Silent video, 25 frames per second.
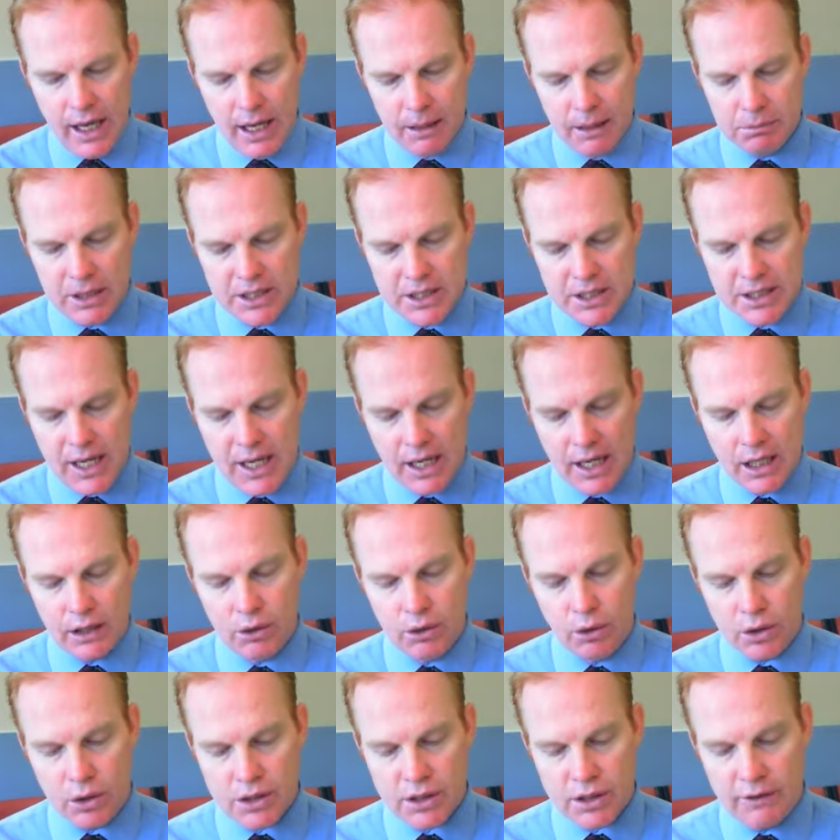let's take a
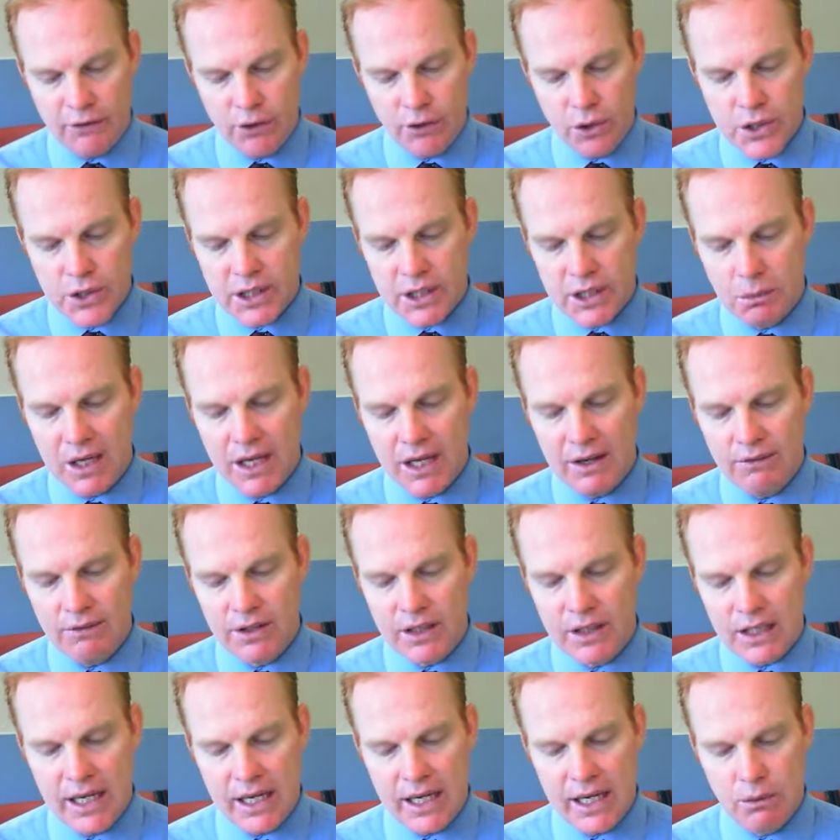look. So firstly, we're given
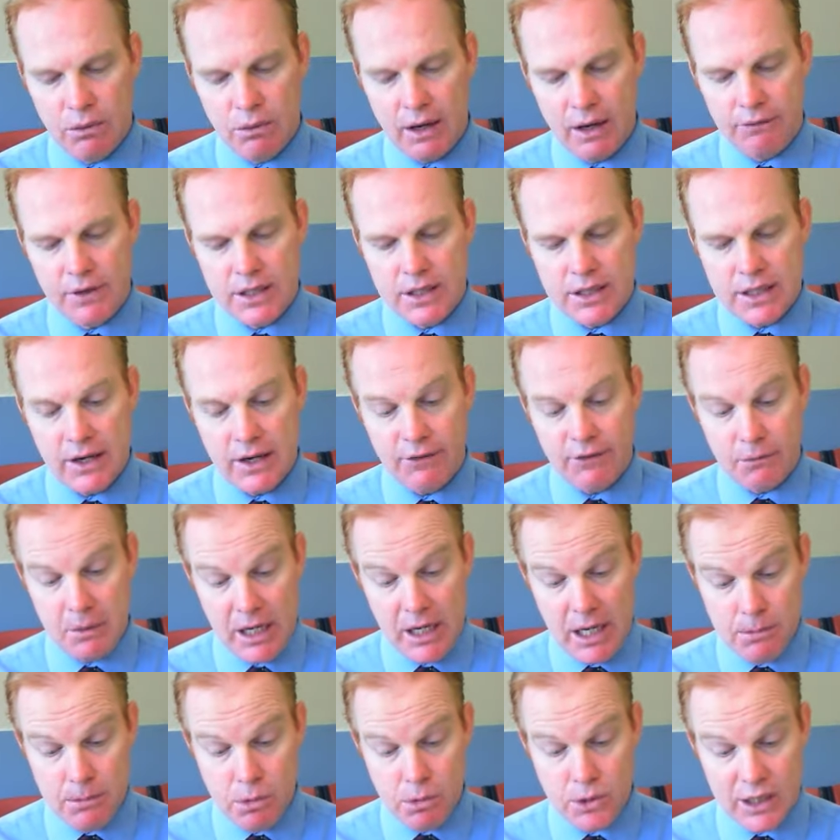the key reference there from
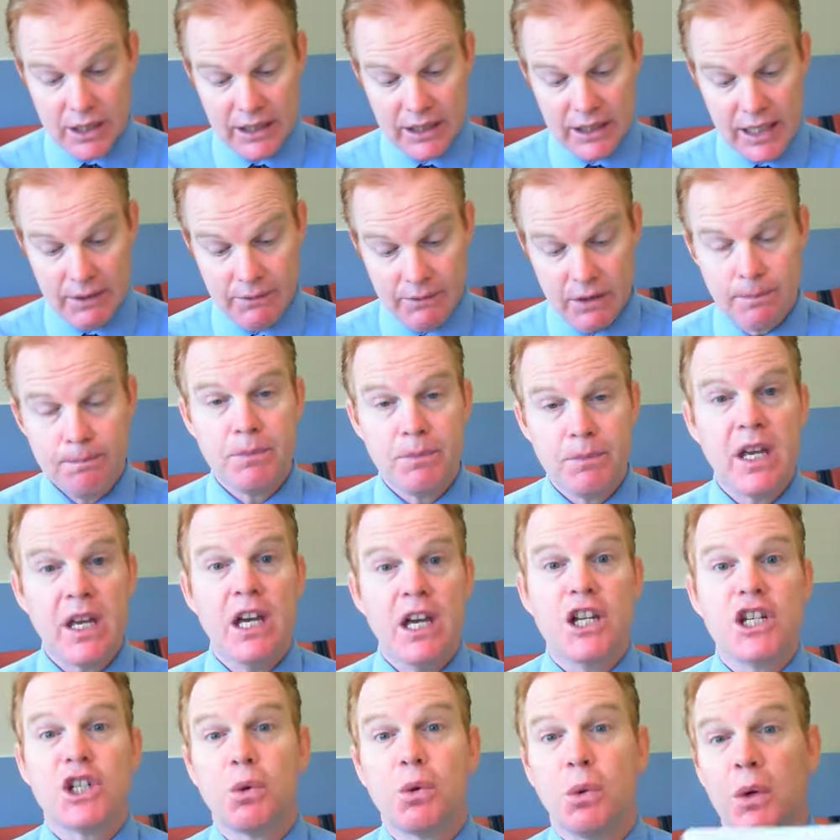Hebrews 11,
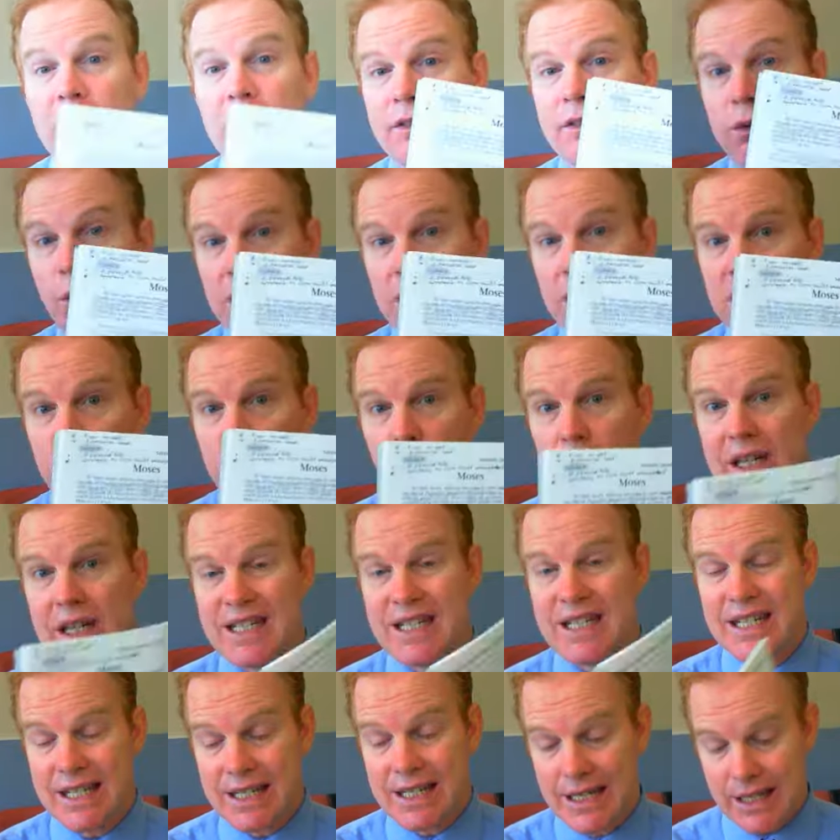24 to
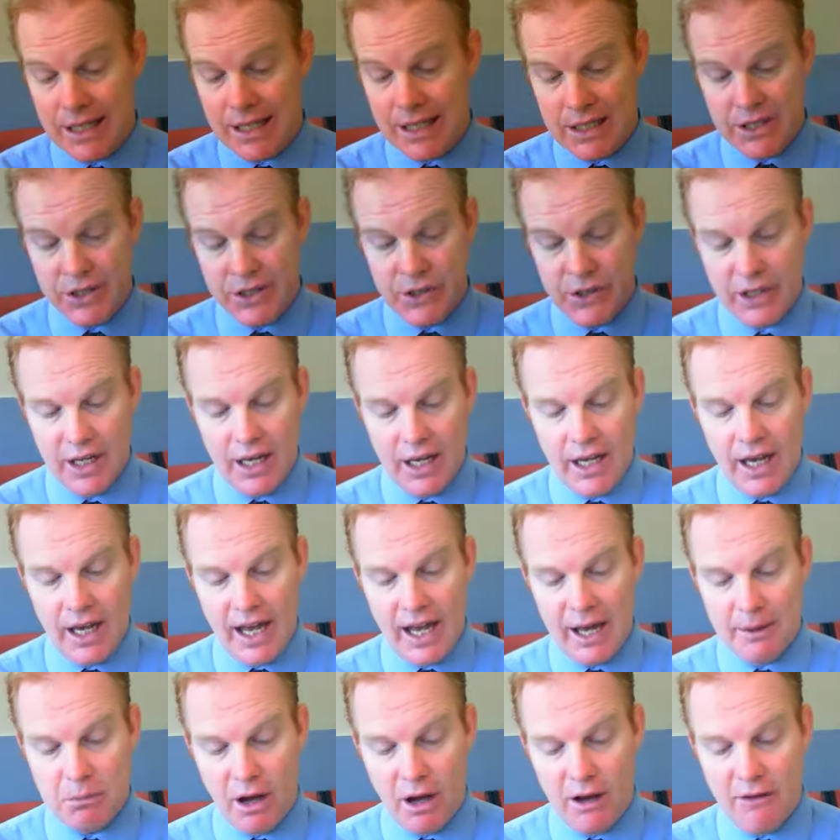26.
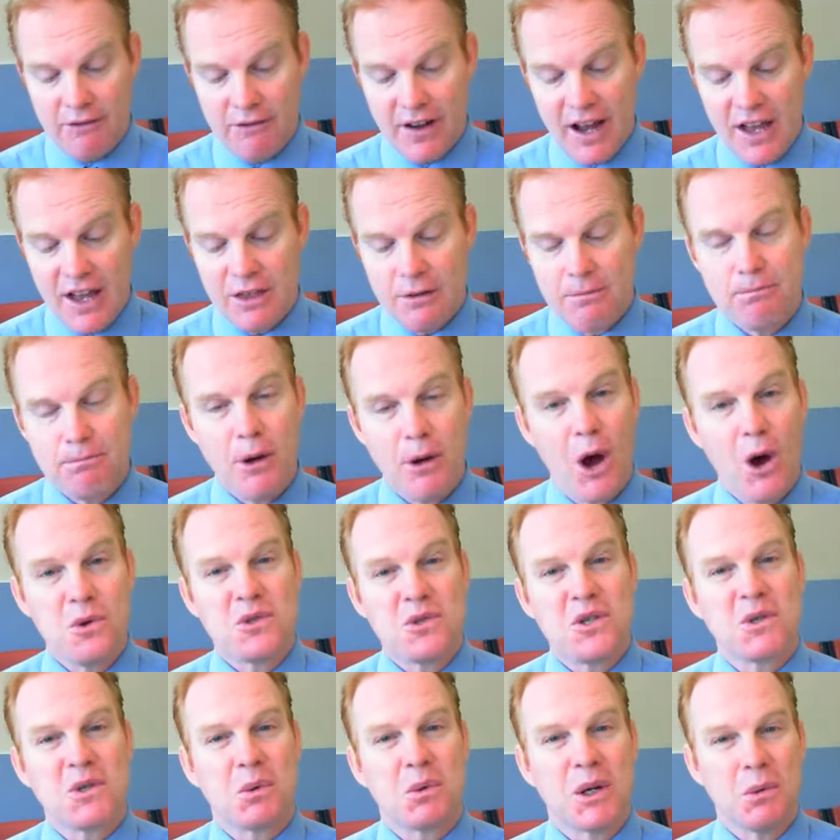By faith,
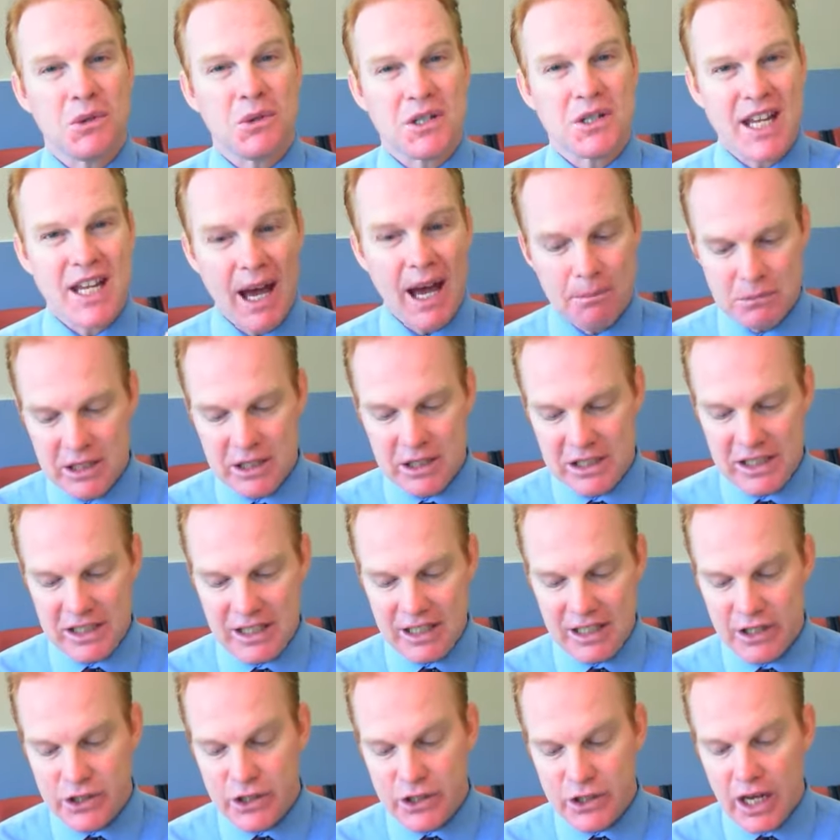Moses, when he was come to
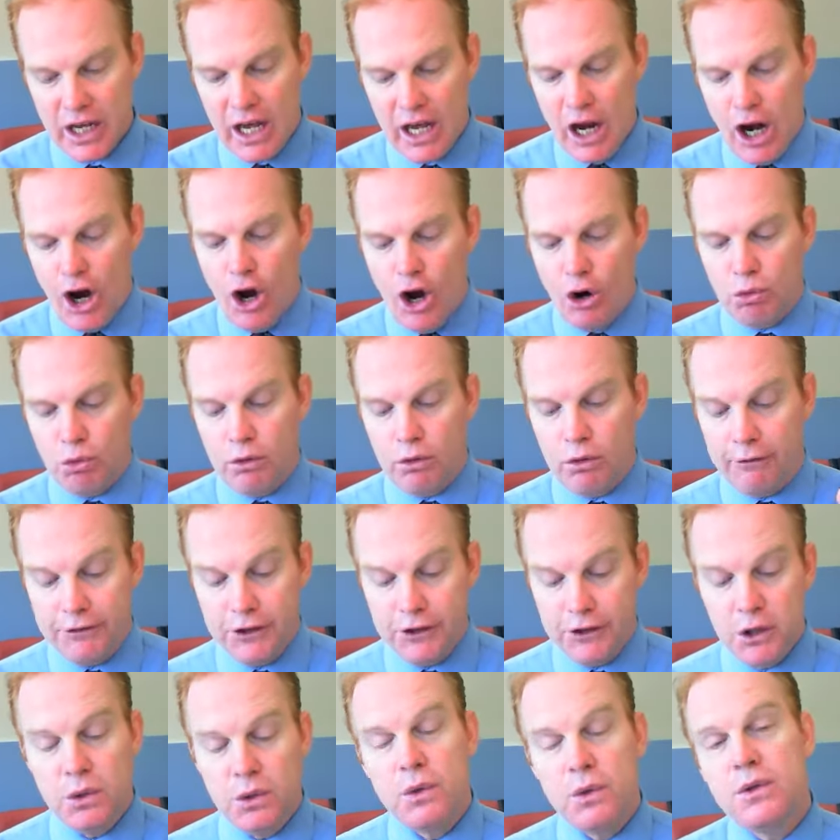years,
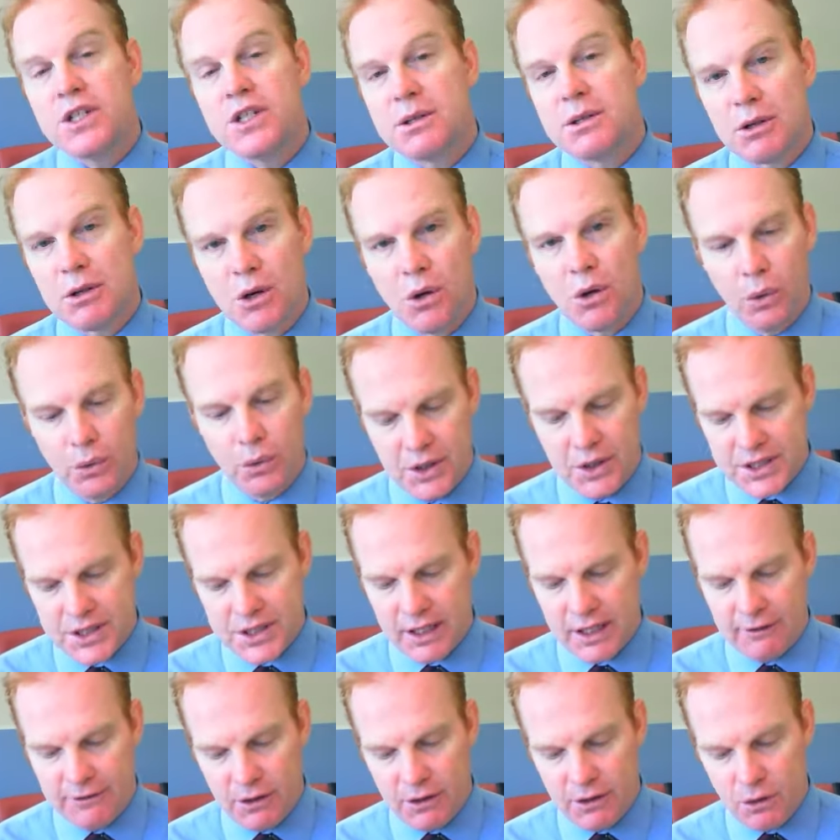refused to be called the son
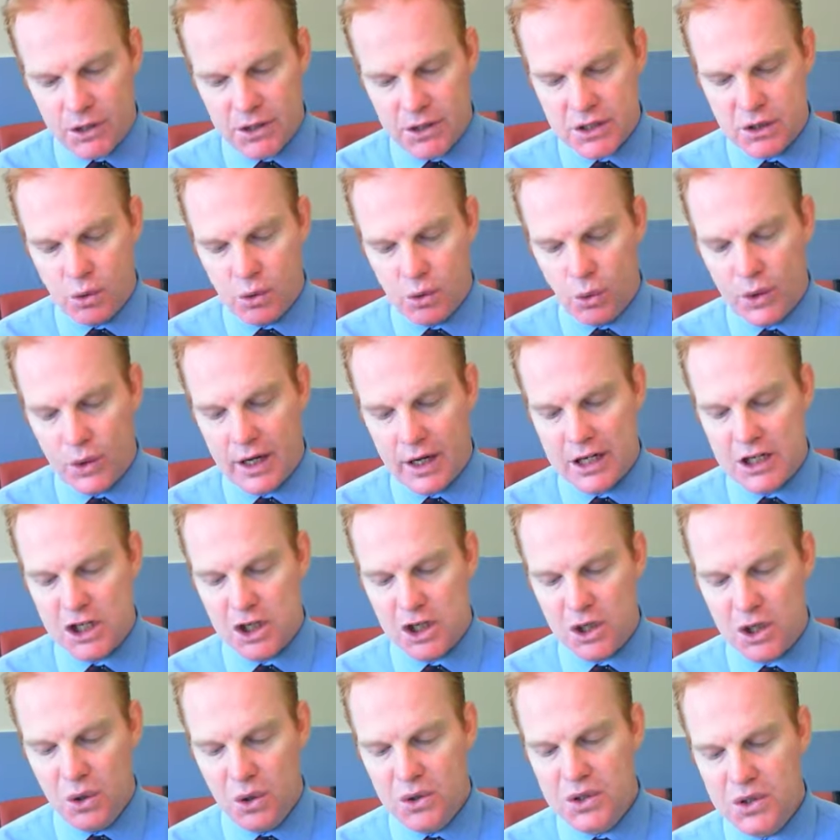of Pharaoh's daughter,
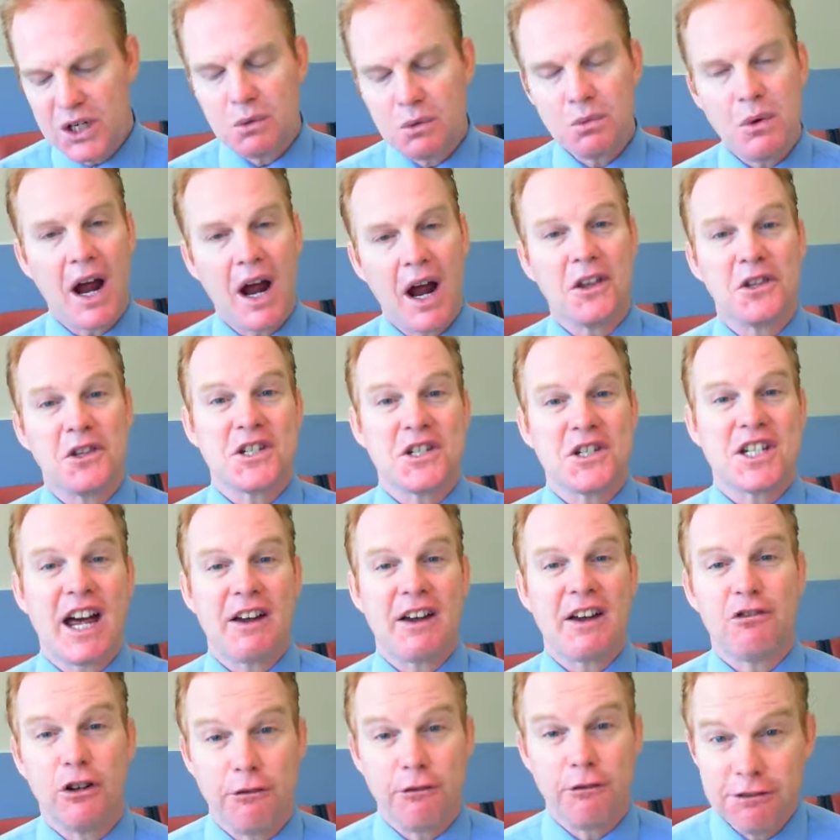choosing rather to
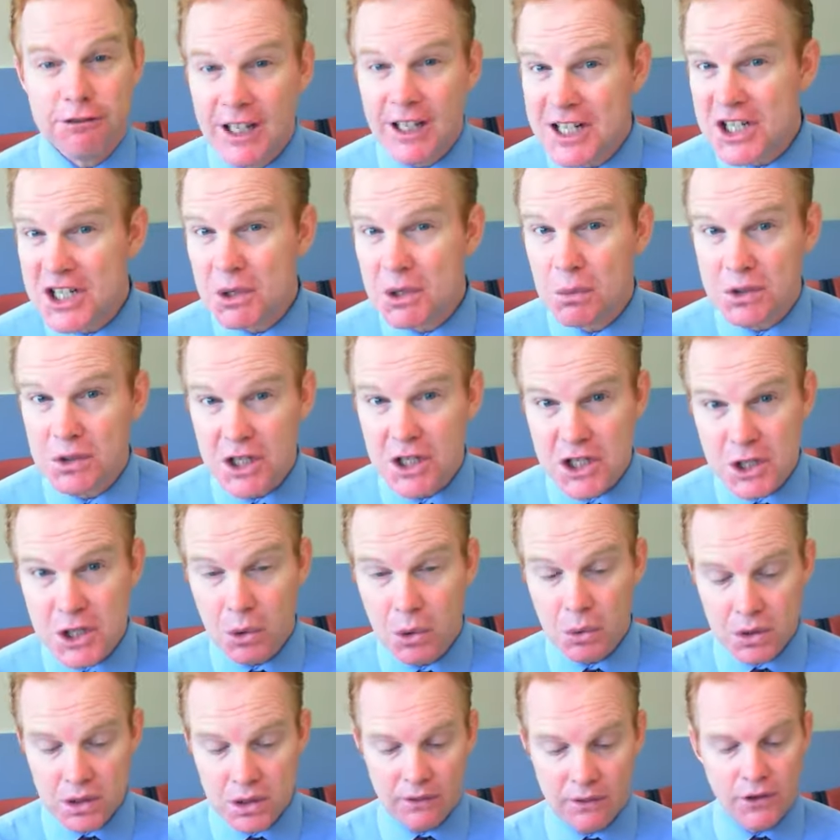suffer affliction with the
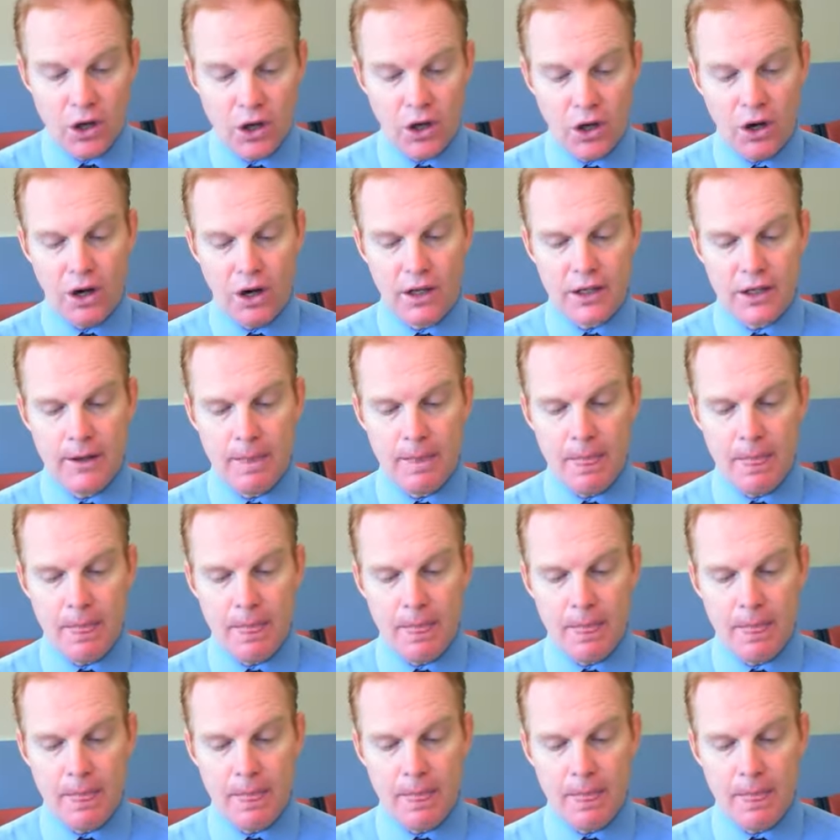children of God